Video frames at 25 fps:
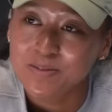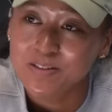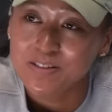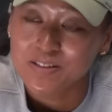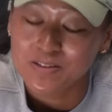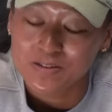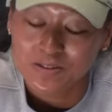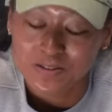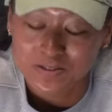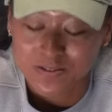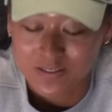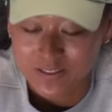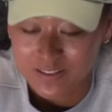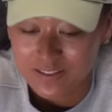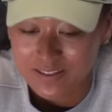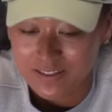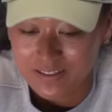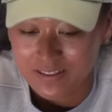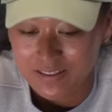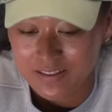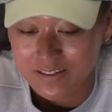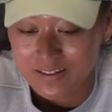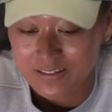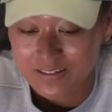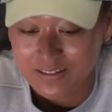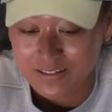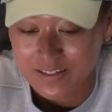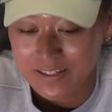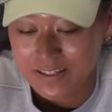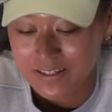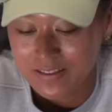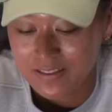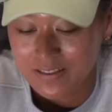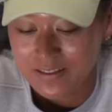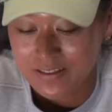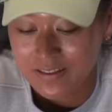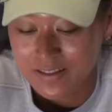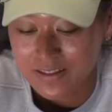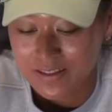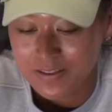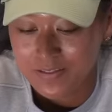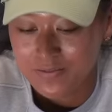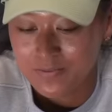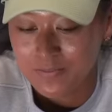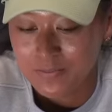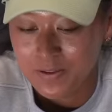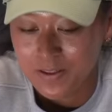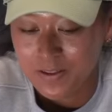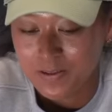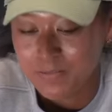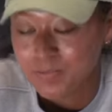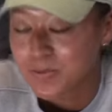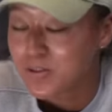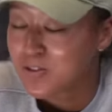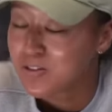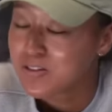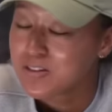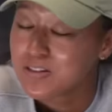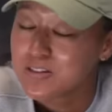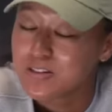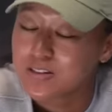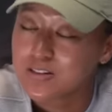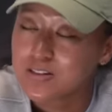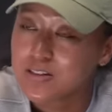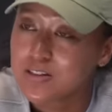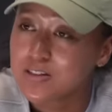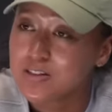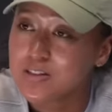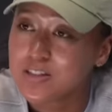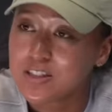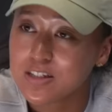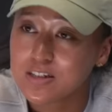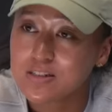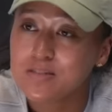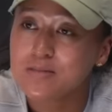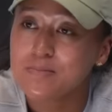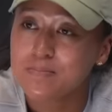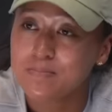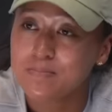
So those are the things that I think give me the most nostalgia.